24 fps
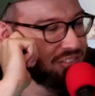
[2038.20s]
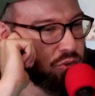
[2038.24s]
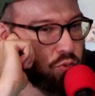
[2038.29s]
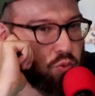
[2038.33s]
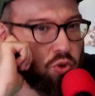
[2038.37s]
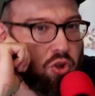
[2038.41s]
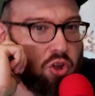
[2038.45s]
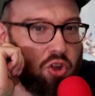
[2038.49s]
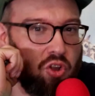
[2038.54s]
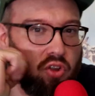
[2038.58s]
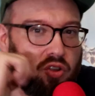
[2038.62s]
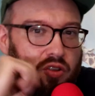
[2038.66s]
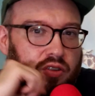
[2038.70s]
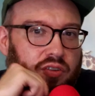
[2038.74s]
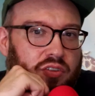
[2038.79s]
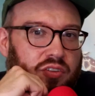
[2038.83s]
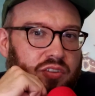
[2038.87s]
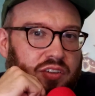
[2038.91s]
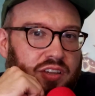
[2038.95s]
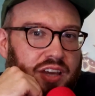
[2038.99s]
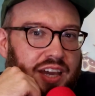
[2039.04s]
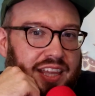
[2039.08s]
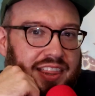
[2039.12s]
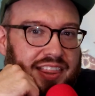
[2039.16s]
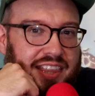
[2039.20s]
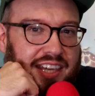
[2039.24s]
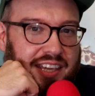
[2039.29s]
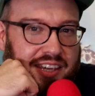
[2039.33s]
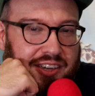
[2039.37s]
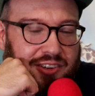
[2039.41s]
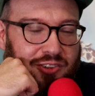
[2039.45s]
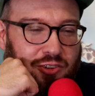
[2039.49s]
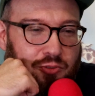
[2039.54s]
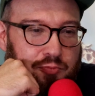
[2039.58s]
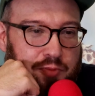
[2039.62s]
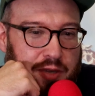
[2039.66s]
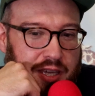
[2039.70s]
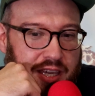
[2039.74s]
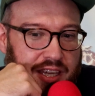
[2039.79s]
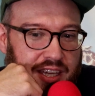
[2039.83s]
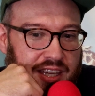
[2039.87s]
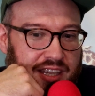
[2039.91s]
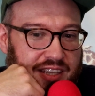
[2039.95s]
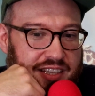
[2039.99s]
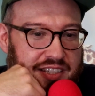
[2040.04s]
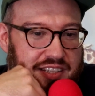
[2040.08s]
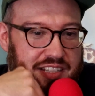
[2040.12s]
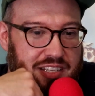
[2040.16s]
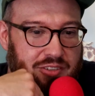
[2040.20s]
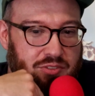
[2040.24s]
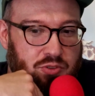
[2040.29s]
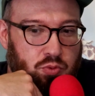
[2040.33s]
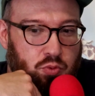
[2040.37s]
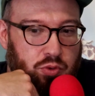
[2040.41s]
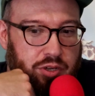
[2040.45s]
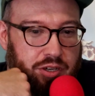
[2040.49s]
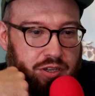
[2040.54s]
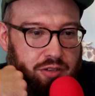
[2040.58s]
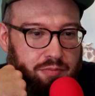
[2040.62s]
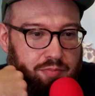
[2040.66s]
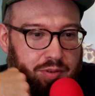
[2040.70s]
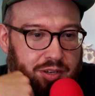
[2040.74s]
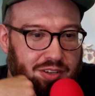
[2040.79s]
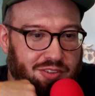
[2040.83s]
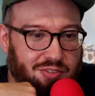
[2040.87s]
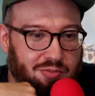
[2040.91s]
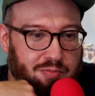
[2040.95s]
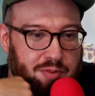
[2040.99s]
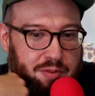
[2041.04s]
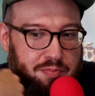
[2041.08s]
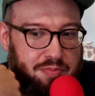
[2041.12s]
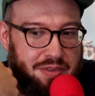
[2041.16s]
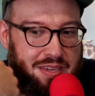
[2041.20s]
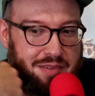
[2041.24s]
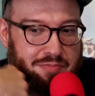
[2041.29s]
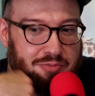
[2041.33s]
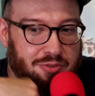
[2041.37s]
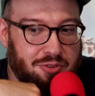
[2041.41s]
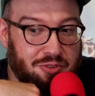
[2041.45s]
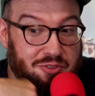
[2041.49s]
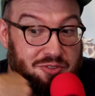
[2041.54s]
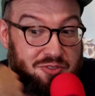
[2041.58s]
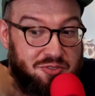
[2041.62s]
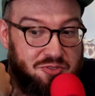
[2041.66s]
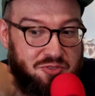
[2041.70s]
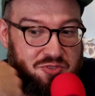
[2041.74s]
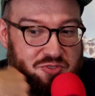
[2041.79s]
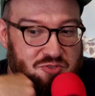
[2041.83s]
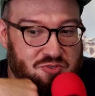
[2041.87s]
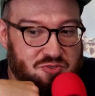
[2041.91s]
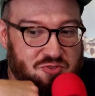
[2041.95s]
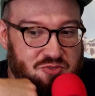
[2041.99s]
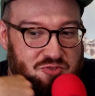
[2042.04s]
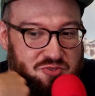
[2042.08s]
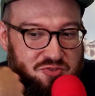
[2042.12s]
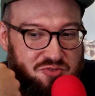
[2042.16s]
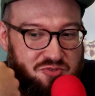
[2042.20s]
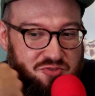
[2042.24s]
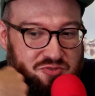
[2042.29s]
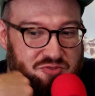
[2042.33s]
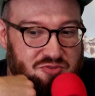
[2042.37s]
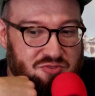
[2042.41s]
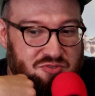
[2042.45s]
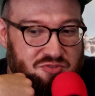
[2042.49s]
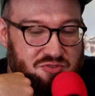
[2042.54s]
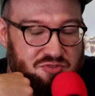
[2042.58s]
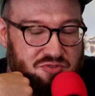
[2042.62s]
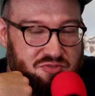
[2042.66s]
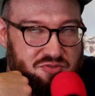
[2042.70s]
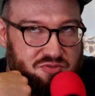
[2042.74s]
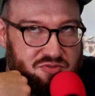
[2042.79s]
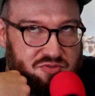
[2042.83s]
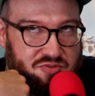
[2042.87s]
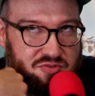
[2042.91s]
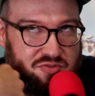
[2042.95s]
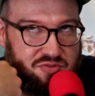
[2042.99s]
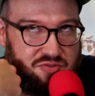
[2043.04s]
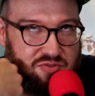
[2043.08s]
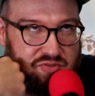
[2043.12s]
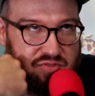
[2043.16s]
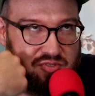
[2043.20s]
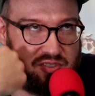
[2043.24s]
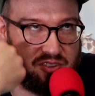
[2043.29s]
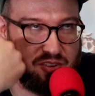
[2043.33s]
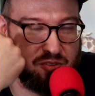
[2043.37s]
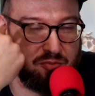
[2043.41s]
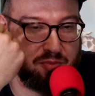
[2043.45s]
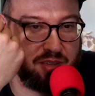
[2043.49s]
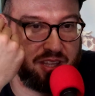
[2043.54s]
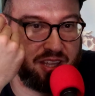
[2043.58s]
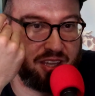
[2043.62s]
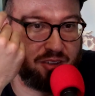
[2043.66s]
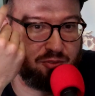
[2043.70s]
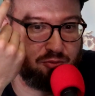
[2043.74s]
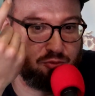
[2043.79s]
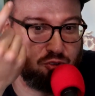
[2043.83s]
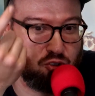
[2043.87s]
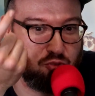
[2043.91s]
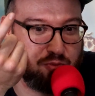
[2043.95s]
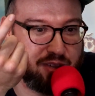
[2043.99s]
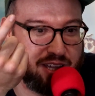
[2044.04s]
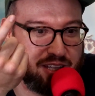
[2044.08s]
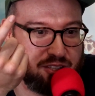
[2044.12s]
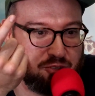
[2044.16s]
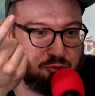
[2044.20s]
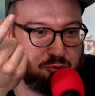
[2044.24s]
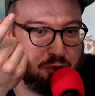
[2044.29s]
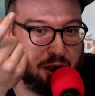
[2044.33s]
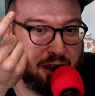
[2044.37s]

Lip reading: Well, I think it'll be. This sounds weird, but it'll be people who. It'll be like robots